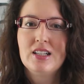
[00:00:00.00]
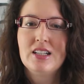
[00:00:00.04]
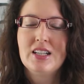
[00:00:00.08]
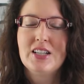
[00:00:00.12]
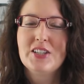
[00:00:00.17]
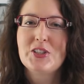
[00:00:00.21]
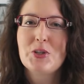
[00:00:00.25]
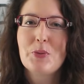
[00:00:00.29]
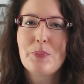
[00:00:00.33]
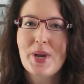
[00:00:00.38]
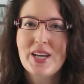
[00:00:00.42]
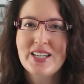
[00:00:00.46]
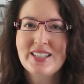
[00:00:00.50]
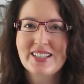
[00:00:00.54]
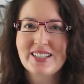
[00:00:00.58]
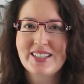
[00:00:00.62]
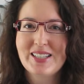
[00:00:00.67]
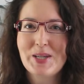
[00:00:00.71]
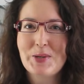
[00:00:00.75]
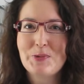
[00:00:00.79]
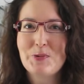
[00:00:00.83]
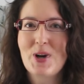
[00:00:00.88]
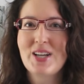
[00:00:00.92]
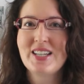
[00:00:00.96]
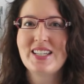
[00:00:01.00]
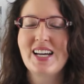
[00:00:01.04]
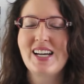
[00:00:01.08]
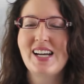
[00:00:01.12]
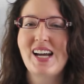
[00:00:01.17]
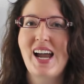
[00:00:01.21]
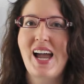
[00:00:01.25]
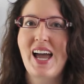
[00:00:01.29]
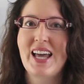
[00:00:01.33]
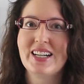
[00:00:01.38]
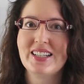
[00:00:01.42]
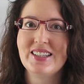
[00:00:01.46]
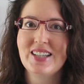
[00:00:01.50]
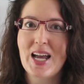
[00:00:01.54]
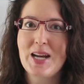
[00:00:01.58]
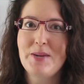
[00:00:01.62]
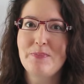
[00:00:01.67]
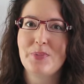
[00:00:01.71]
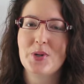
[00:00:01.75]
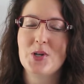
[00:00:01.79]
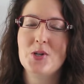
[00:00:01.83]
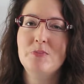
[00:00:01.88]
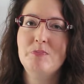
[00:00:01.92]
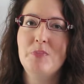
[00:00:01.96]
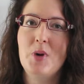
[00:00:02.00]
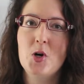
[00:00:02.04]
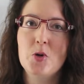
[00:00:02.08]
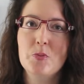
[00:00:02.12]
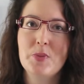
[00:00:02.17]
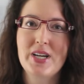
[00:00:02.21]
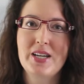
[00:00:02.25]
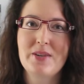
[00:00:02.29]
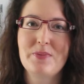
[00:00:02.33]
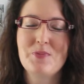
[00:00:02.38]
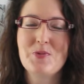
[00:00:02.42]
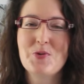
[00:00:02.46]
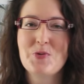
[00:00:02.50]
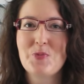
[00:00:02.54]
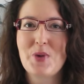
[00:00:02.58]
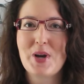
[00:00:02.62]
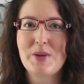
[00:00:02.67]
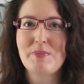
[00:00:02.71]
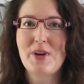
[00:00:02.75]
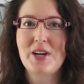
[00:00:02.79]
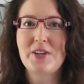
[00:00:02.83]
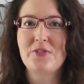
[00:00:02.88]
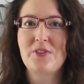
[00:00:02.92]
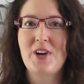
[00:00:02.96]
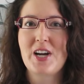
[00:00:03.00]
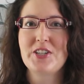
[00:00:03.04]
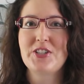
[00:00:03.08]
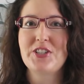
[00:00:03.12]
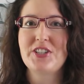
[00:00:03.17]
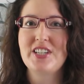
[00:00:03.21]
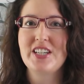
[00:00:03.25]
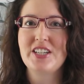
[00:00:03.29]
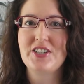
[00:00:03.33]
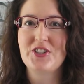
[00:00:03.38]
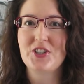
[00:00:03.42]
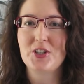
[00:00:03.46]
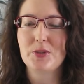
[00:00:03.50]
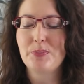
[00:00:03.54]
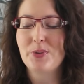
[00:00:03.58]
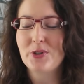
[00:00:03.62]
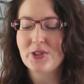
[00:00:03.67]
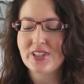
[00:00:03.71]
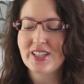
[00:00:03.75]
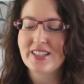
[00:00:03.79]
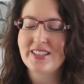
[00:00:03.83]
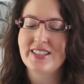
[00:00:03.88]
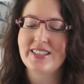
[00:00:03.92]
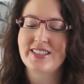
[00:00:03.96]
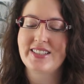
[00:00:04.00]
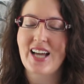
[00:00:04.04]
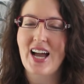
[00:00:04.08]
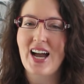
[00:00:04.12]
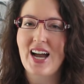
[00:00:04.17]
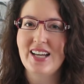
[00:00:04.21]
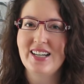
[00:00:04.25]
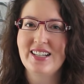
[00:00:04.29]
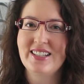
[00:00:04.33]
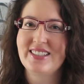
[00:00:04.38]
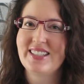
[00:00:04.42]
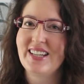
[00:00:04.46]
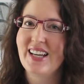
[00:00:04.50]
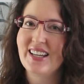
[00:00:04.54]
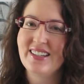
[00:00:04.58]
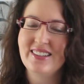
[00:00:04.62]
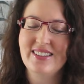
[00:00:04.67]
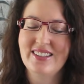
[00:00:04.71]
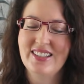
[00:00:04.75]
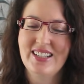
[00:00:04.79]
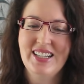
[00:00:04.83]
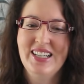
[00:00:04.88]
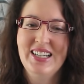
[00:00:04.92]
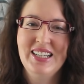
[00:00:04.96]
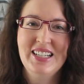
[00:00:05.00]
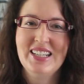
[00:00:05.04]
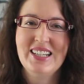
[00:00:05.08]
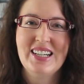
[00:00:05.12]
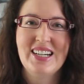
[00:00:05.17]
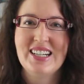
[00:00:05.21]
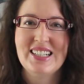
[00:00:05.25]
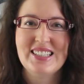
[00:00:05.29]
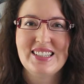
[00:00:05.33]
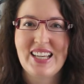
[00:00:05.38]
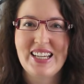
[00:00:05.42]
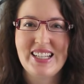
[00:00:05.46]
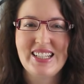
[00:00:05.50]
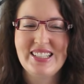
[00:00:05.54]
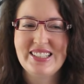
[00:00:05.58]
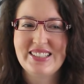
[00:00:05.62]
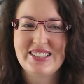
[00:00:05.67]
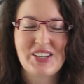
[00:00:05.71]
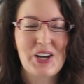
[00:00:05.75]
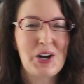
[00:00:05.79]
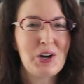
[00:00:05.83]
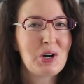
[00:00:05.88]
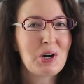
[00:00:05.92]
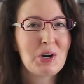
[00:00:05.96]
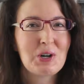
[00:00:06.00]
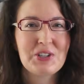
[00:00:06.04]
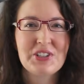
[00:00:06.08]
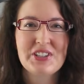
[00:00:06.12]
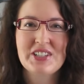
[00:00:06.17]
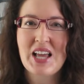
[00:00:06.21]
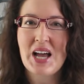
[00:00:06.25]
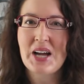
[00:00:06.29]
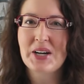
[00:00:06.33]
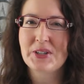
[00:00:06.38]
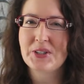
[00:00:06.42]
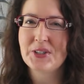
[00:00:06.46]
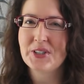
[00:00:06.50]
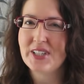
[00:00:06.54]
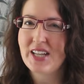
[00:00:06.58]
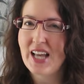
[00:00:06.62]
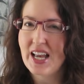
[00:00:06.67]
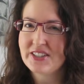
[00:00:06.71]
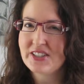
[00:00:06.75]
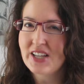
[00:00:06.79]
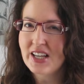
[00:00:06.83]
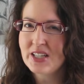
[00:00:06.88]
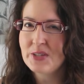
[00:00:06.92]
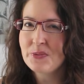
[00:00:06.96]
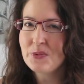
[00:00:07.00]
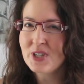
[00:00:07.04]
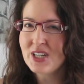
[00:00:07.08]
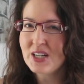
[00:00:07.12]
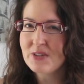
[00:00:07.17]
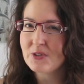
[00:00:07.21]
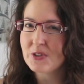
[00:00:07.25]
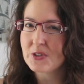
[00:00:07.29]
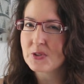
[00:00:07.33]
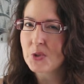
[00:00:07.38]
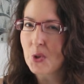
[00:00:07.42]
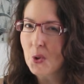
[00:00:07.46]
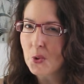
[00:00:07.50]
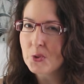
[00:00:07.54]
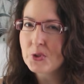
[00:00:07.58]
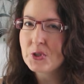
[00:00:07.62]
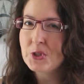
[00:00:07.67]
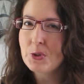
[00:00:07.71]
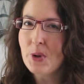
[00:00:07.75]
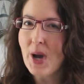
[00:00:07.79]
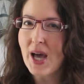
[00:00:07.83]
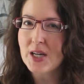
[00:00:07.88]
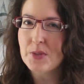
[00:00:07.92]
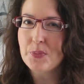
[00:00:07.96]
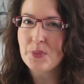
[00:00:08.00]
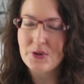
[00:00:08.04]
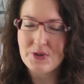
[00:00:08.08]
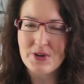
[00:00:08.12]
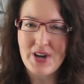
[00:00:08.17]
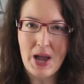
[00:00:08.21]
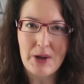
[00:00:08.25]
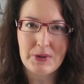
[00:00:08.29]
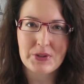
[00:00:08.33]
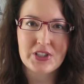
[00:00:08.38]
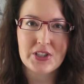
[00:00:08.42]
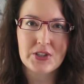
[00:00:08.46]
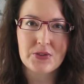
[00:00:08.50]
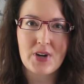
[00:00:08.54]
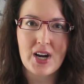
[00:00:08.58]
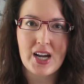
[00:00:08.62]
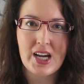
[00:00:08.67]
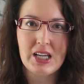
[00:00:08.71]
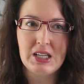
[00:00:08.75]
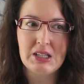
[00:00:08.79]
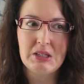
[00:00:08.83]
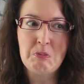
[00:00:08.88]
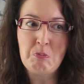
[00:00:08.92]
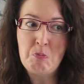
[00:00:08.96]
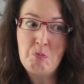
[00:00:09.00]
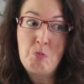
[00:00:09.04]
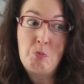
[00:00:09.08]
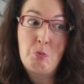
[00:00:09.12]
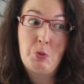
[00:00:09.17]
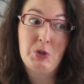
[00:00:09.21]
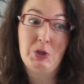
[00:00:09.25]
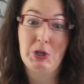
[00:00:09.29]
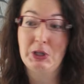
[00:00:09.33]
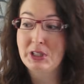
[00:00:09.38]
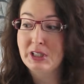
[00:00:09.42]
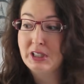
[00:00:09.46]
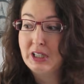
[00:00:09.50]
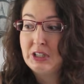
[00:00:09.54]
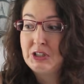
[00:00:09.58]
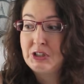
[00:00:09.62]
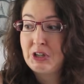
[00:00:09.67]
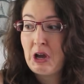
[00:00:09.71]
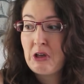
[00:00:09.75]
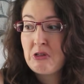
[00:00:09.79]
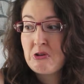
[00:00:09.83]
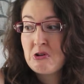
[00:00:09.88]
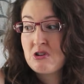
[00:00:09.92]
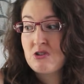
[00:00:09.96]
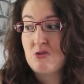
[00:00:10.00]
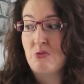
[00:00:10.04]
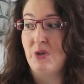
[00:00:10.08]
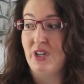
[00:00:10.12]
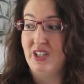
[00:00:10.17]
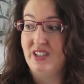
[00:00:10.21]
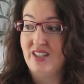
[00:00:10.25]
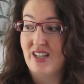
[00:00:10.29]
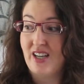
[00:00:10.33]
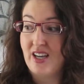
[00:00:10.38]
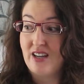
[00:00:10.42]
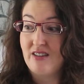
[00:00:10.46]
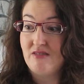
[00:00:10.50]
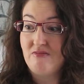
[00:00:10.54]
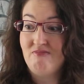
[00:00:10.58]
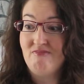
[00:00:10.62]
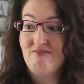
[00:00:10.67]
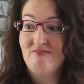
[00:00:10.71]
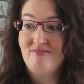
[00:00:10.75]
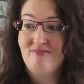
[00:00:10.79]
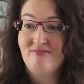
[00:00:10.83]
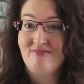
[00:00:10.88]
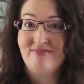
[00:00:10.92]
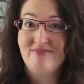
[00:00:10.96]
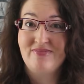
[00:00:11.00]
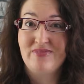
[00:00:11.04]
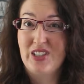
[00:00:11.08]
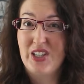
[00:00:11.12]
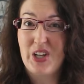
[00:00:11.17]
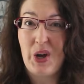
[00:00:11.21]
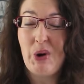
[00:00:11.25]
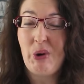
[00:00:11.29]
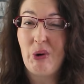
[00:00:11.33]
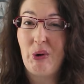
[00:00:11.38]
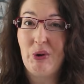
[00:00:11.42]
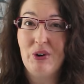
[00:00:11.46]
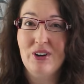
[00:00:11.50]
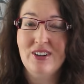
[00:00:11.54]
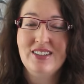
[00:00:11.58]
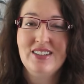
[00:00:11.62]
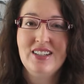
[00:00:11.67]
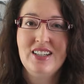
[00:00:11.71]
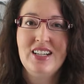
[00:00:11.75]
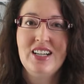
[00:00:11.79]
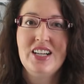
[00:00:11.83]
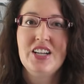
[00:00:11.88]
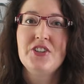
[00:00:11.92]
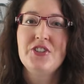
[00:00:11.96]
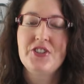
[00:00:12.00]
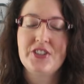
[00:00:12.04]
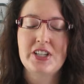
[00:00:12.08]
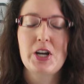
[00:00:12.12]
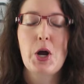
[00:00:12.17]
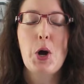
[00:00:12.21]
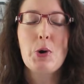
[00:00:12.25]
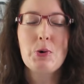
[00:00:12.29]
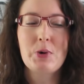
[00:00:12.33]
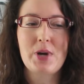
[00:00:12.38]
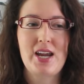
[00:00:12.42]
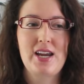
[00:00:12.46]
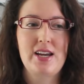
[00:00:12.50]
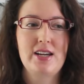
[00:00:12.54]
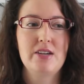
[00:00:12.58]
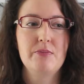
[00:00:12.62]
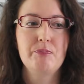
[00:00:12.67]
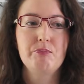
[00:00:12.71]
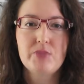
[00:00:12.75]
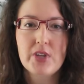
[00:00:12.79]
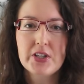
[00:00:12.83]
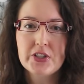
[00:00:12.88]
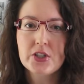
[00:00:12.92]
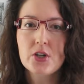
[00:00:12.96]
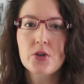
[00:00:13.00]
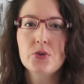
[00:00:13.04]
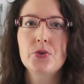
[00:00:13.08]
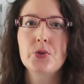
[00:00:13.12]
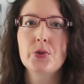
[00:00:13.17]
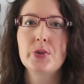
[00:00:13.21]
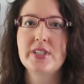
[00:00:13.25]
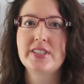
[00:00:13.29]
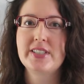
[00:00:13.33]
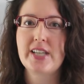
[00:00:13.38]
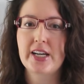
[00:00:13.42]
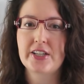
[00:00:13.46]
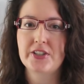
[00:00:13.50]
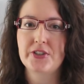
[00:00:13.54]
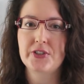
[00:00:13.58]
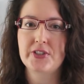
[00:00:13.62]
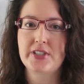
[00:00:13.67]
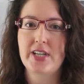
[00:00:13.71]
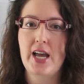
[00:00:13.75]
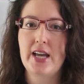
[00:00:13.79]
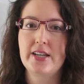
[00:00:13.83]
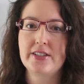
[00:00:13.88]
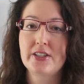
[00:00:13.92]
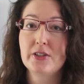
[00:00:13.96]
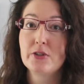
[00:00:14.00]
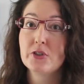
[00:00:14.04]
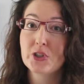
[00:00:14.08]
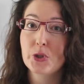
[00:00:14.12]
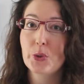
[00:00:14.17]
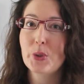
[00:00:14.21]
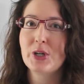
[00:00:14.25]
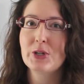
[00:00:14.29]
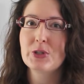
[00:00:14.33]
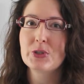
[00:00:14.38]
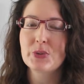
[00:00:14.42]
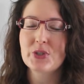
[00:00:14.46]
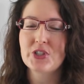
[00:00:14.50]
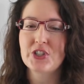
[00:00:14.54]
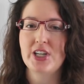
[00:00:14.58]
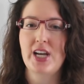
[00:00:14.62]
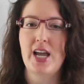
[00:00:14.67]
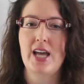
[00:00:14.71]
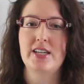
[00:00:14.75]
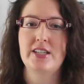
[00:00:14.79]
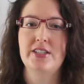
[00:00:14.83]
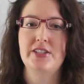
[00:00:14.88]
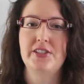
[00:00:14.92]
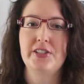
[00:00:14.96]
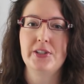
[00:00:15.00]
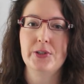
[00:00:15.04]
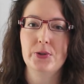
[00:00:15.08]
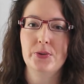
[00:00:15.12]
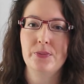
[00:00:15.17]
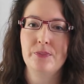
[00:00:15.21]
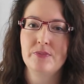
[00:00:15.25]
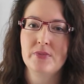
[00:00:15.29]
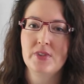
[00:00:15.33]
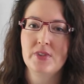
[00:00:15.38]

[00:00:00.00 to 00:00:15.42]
So basically, one day I had a light bulb moment when my French teacher pulled us aside and said, ladies, the R is not good. Has anyone ever told you how to pronounce it right? We looked at each other and we said, no. She said, okay, let's go through this exercise. So here's what she had us do.